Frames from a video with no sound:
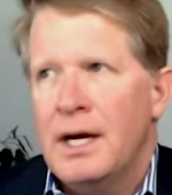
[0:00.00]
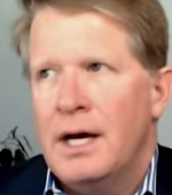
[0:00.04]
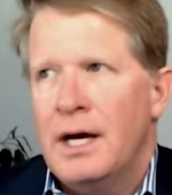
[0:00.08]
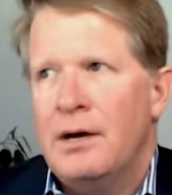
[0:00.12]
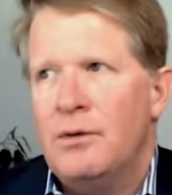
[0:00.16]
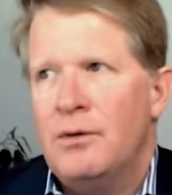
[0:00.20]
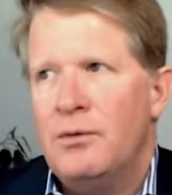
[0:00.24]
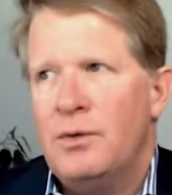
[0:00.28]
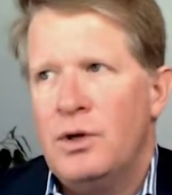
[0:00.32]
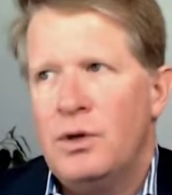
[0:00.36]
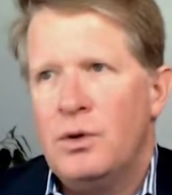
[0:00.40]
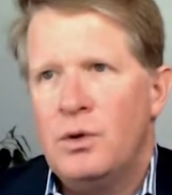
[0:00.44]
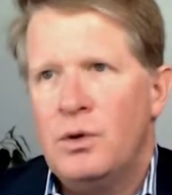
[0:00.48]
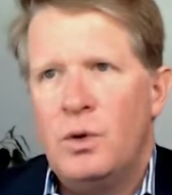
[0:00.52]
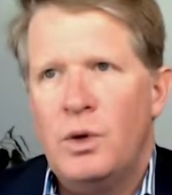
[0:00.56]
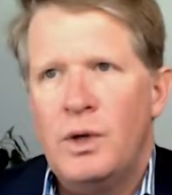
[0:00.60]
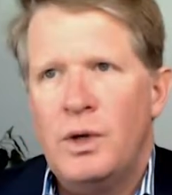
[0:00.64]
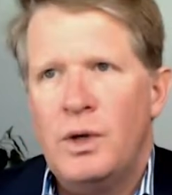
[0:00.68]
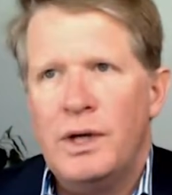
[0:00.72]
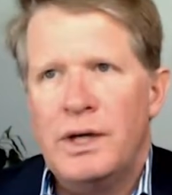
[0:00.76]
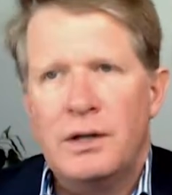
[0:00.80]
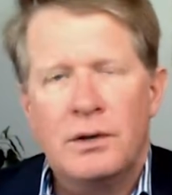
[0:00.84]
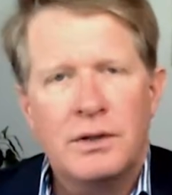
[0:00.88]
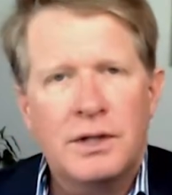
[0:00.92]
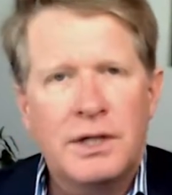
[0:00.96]
Real
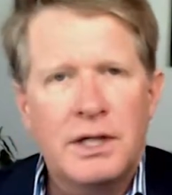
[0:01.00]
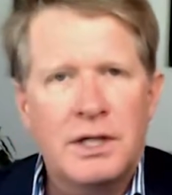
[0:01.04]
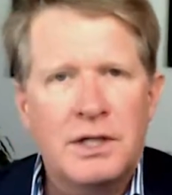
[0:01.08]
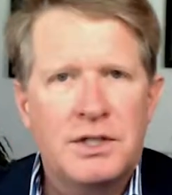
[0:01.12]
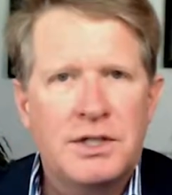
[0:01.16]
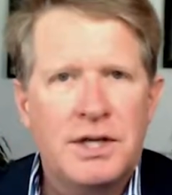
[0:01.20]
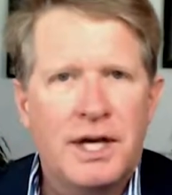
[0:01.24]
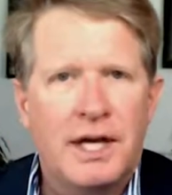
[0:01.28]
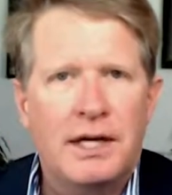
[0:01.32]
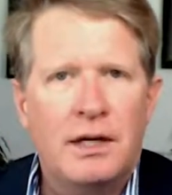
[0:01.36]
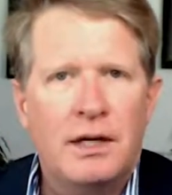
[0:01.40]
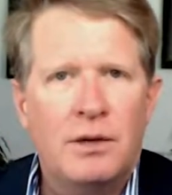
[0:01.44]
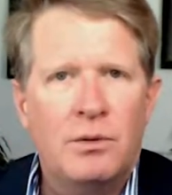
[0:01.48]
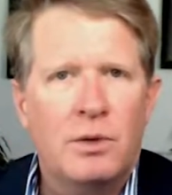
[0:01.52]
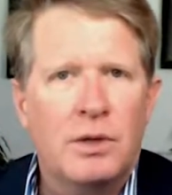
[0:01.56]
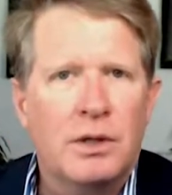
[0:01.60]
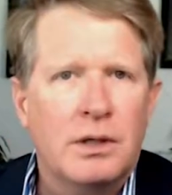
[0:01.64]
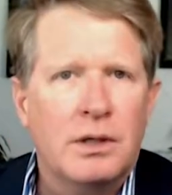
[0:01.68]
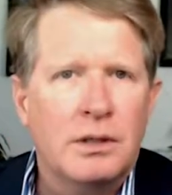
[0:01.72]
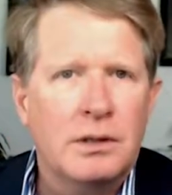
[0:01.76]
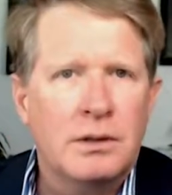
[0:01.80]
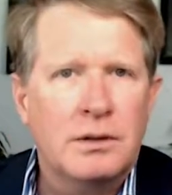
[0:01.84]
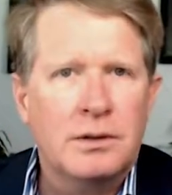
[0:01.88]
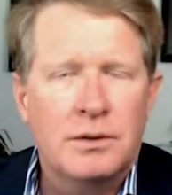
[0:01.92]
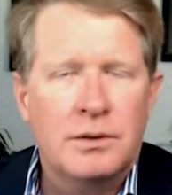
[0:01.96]
quick on the agenda, we're
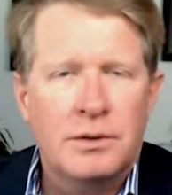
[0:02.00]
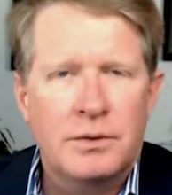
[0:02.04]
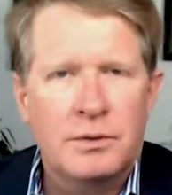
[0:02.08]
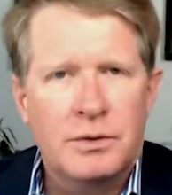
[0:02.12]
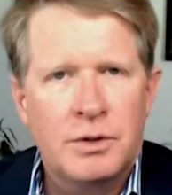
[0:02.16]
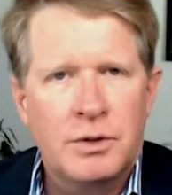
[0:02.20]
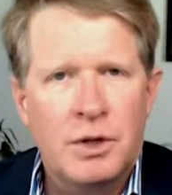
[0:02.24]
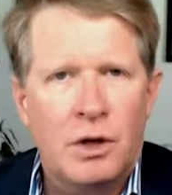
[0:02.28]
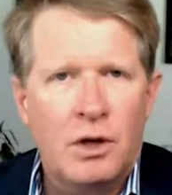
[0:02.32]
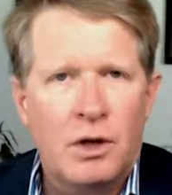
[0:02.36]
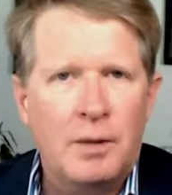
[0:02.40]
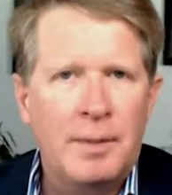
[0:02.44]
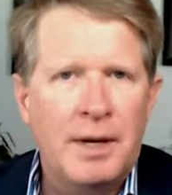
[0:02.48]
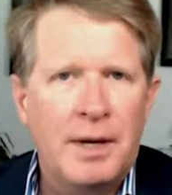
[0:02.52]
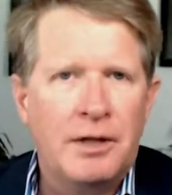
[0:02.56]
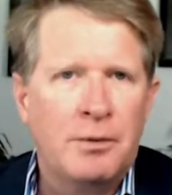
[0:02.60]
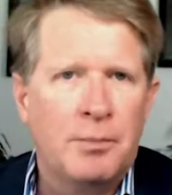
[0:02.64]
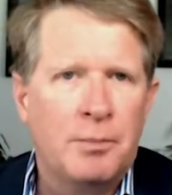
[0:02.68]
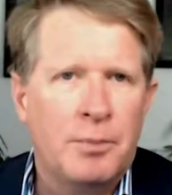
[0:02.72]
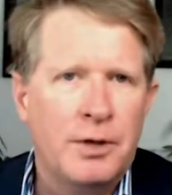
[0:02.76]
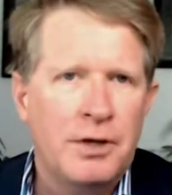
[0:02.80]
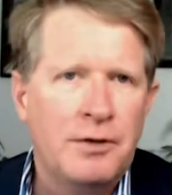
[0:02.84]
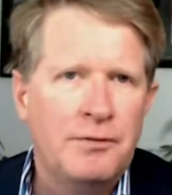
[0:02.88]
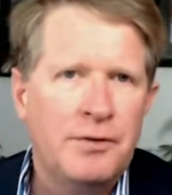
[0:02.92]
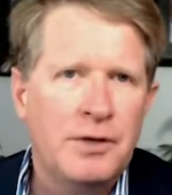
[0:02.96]
going to talk about the
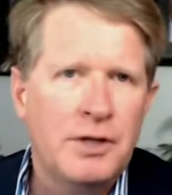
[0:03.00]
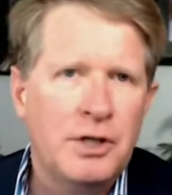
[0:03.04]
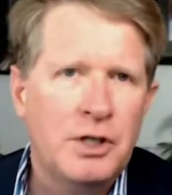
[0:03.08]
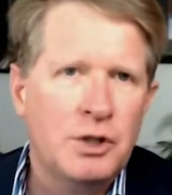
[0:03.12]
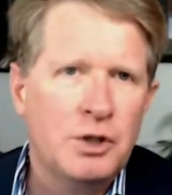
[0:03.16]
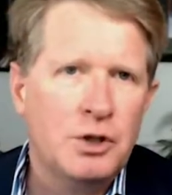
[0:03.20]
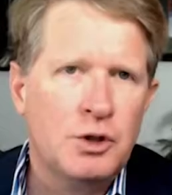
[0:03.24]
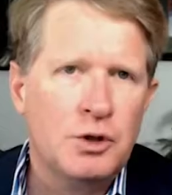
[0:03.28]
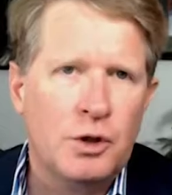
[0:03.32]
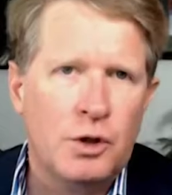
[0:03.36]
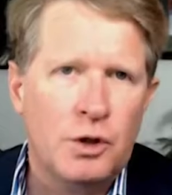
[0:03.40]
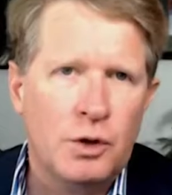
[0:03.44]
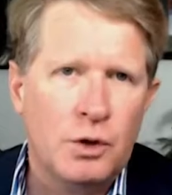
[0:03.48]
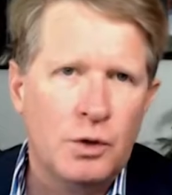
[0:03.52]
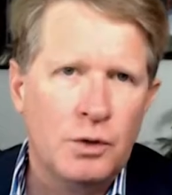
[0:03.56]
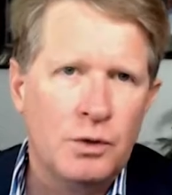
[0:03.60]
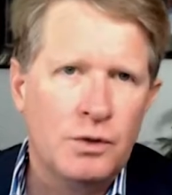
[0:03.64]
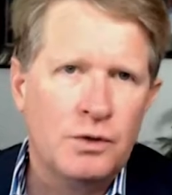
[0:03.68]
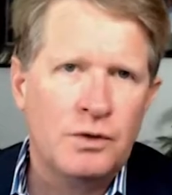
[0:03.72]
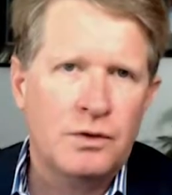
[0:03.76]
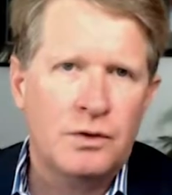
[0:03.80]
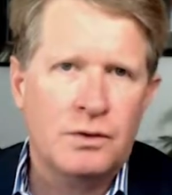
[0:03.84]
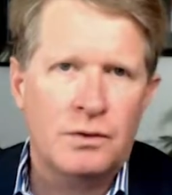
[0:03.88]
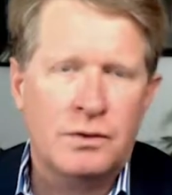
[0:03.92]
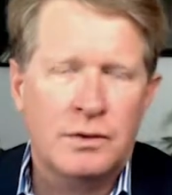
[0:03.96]
briefing
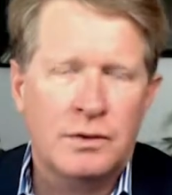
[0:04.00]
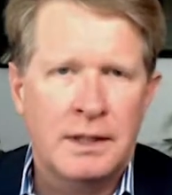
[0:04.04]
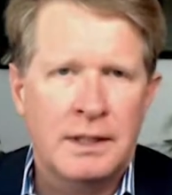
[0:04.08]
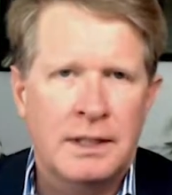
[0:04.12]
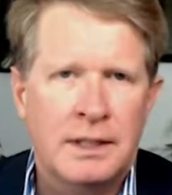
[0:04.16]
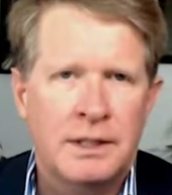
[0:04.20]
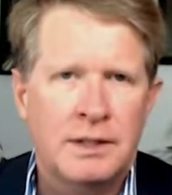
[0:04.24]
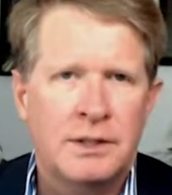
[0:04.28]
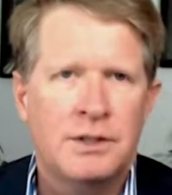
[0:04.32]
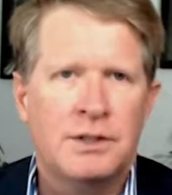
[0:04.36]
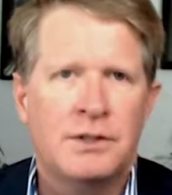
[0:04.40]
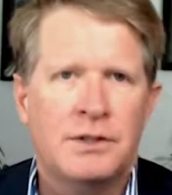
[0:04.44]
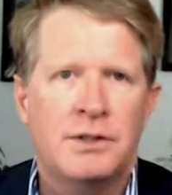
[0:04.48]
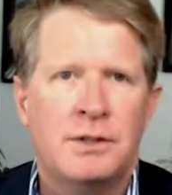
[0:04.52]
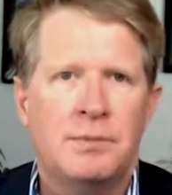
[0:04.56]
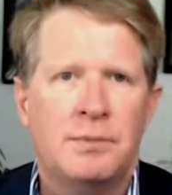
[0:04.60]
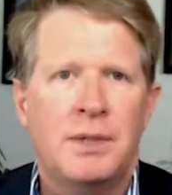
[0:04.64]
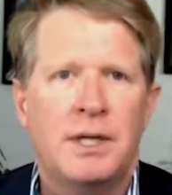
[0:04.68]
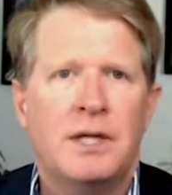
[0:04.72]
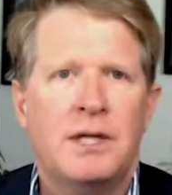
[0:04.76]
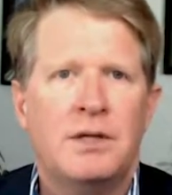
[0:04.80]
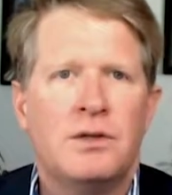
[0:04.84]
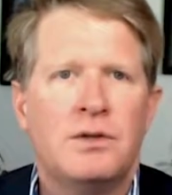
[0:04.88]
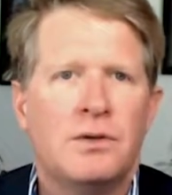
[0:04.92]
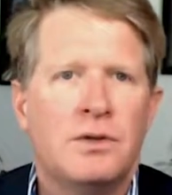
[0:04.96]
controls in just a
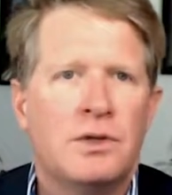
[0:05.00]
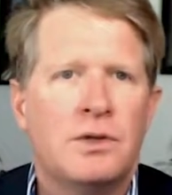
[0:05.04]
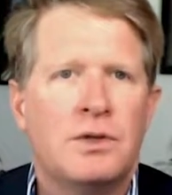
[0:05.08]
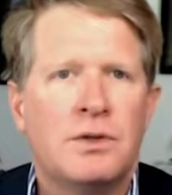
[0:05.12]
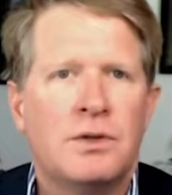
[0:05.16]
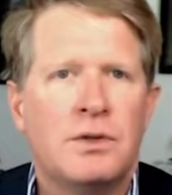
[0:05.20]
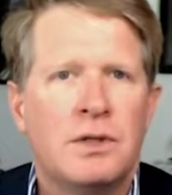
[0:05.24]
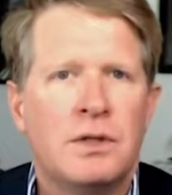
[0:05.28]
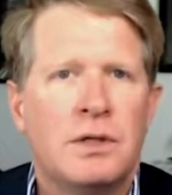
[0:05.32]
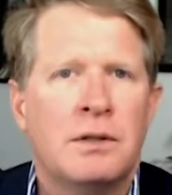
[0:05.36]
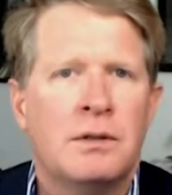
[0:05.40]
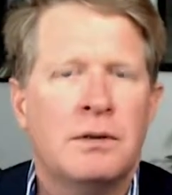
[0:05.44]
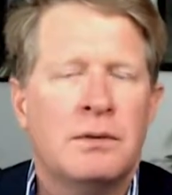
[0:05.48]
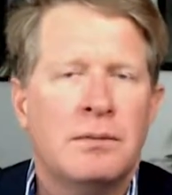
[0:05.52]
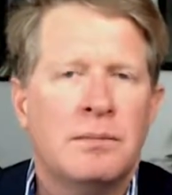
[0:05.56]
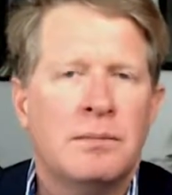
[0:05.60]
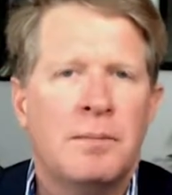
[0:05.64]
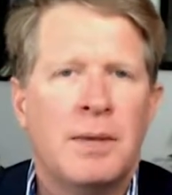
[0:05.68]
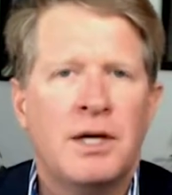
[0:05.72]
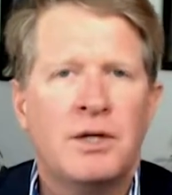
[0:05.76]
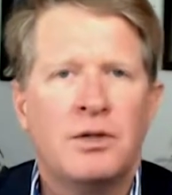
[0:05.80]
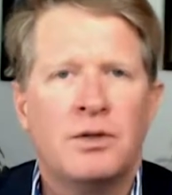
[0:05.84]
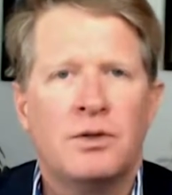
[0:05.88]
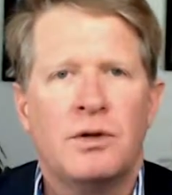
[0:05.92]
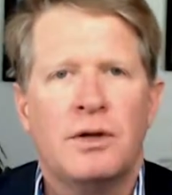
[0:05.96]
minute so that you can
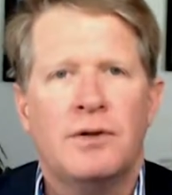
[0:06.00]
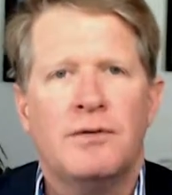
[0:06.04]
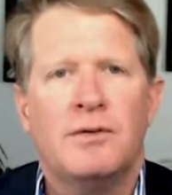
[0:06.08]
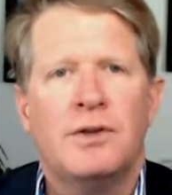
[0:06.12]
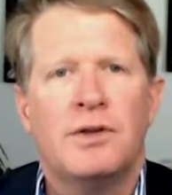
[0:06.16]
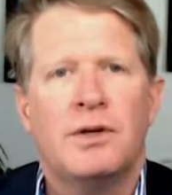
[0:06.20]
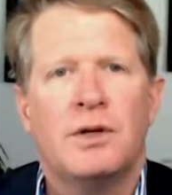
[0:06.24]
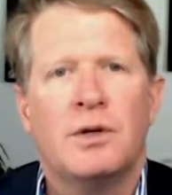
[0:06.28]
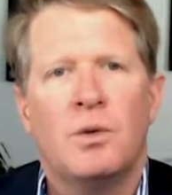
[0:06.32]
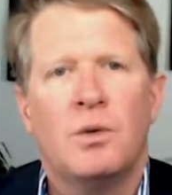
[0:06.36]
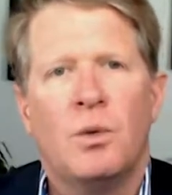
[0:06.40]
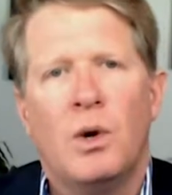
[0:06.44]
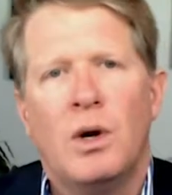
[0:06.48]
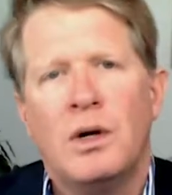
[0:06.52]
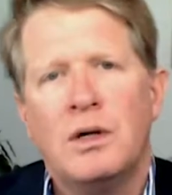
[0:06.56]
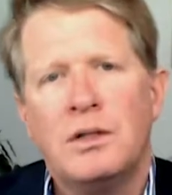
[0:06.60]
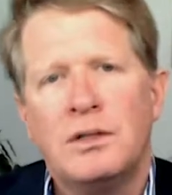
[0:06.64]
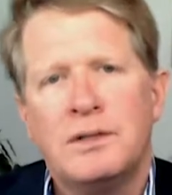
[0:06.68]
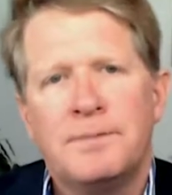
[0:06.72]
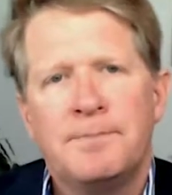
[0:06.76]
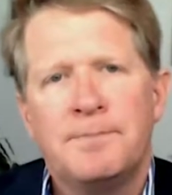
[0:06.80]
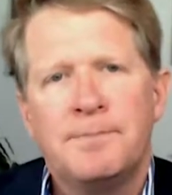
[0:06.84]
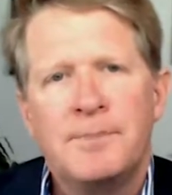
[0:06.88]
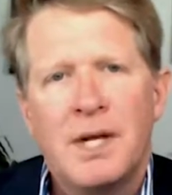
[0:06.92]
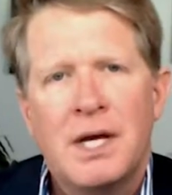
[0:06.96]
make sure everything works.